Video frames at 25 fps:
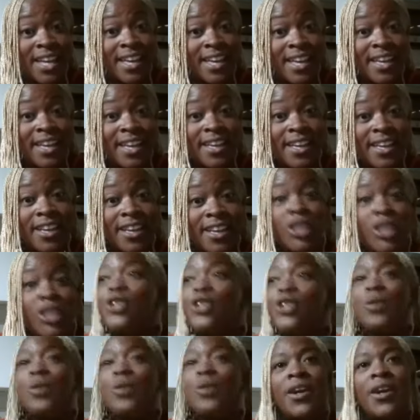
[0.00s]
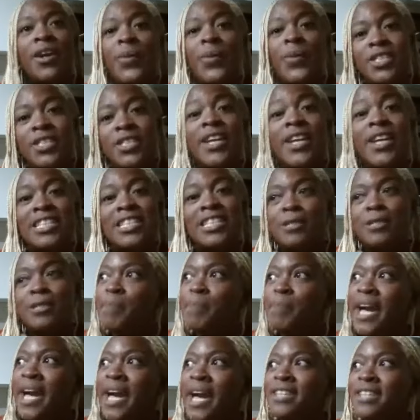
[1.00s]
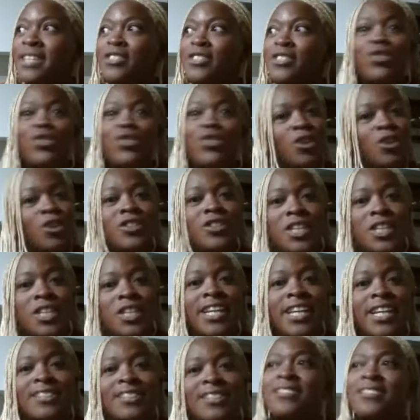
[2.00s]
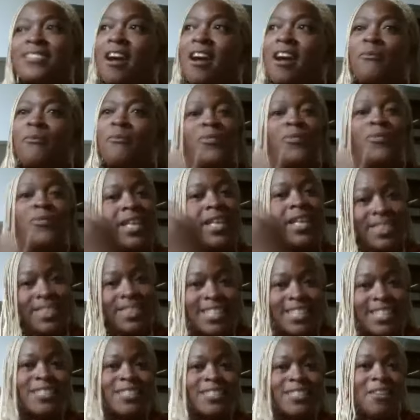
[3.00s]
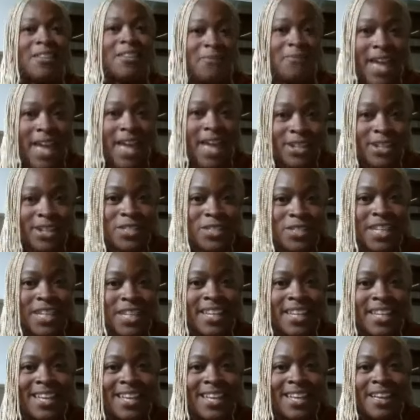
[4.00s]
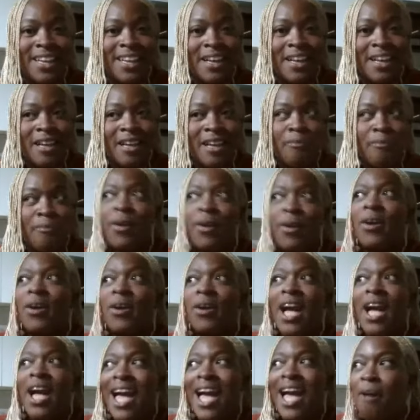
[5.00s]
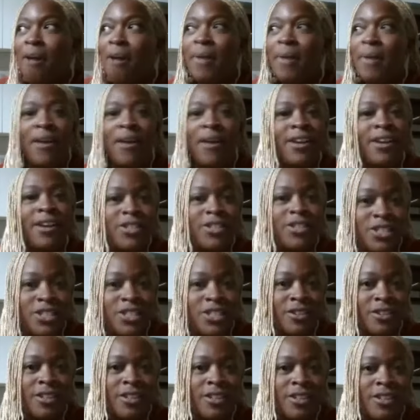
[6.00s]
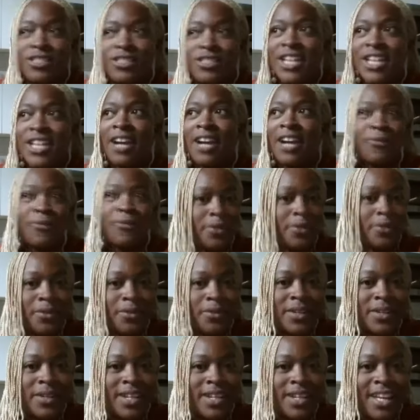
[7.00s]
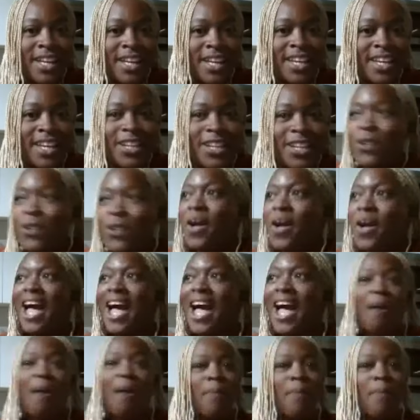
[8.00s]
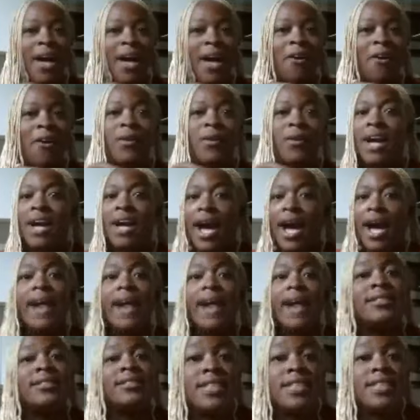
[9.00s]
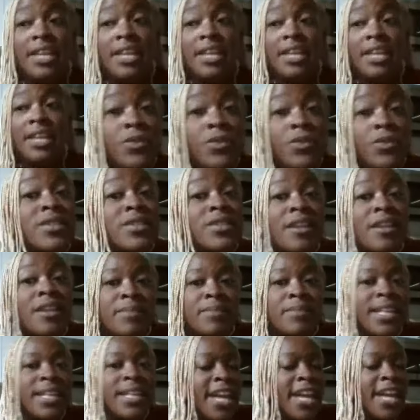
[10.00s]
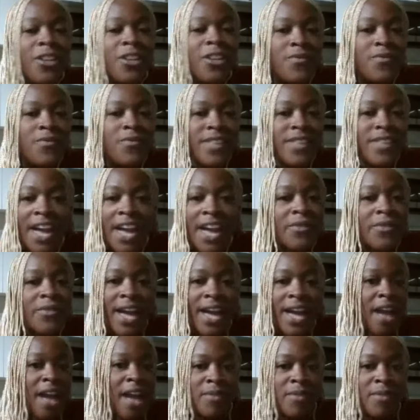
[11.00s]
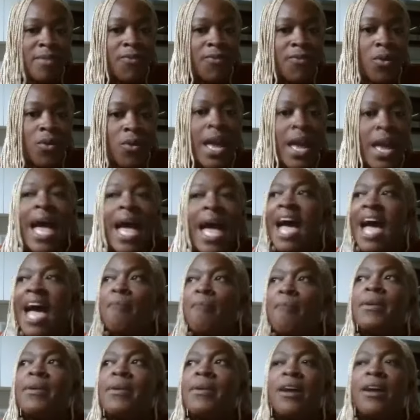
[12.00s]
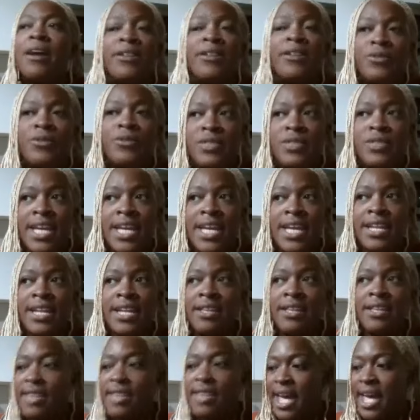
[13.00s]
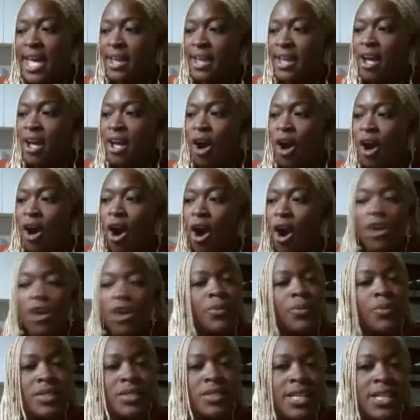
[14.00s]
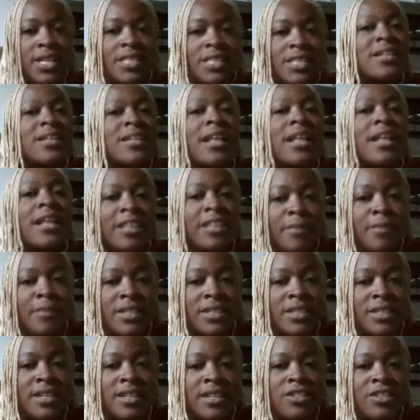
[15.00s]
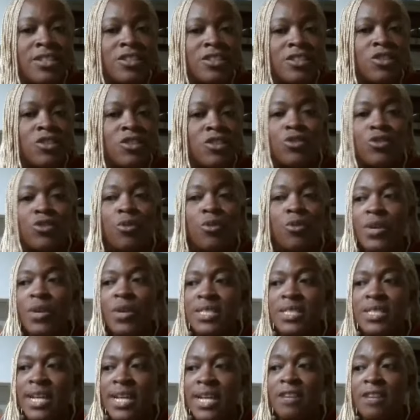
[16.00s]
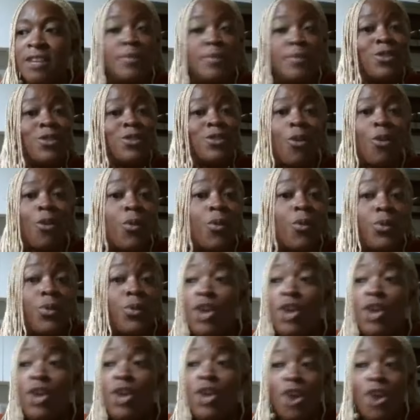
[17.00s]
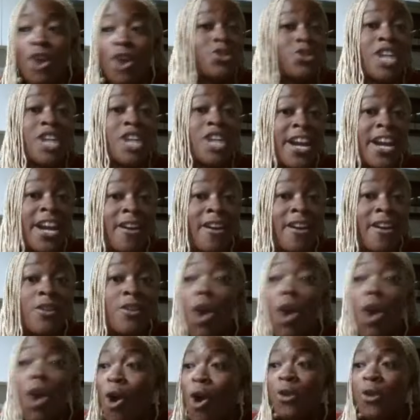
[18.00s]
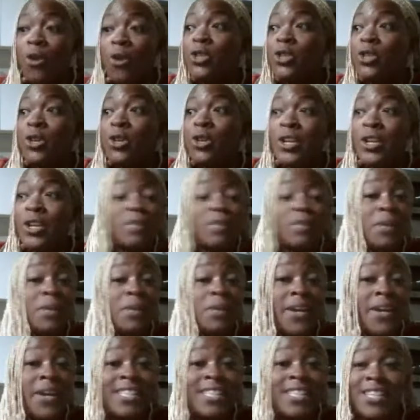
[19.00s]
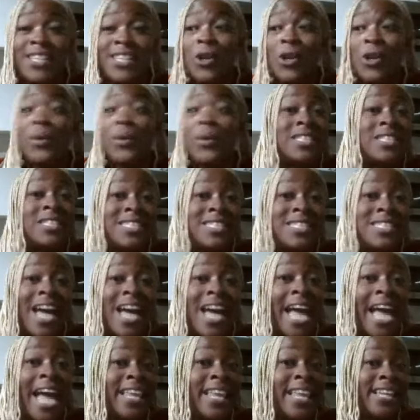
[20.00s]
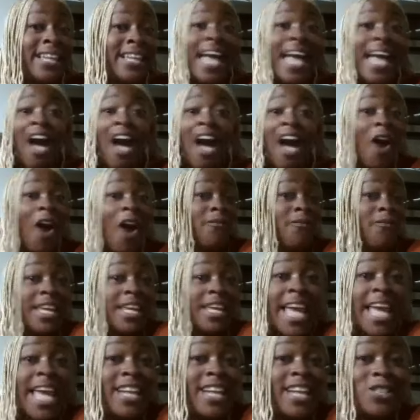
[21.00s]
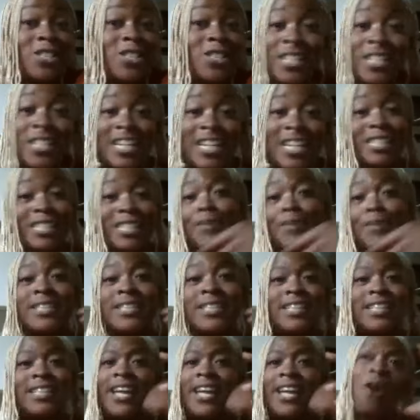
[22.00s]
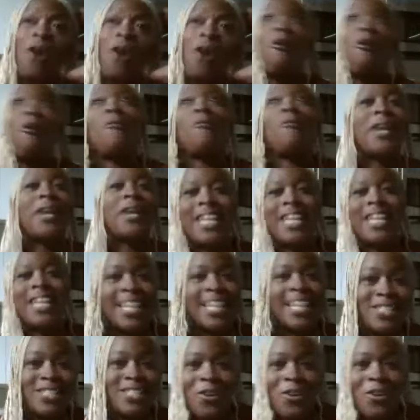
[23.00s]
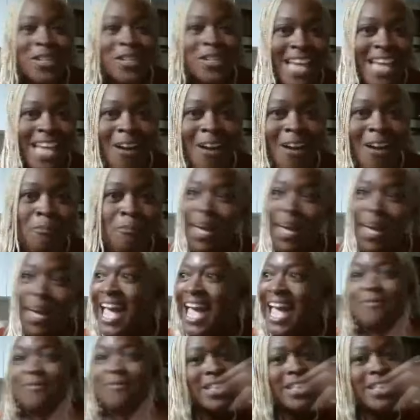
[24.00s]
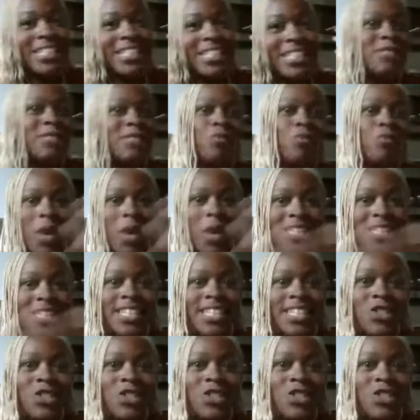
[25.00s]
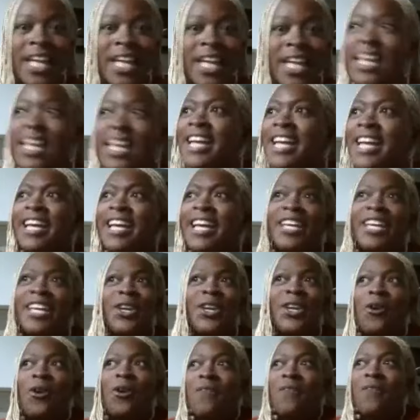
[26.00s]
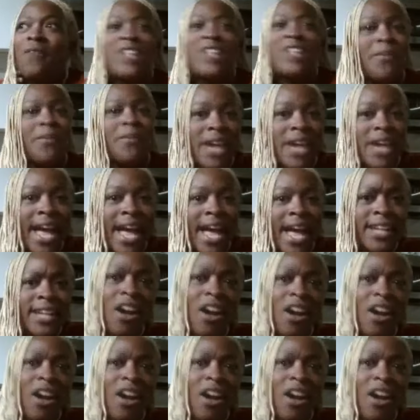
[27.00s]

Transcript: Yep. You are going to expect jerk chicken to come in this fashion, but how about jerk jackfruit? You know, mm. how about us giving you something that you've never had before? How about understanding that our cuisine is not limited to the stories that have been told or shared or your experience in going to this island on vacation and expecting like, oh, I'm gonna get turned out by having this one dish that, you know, I've never had.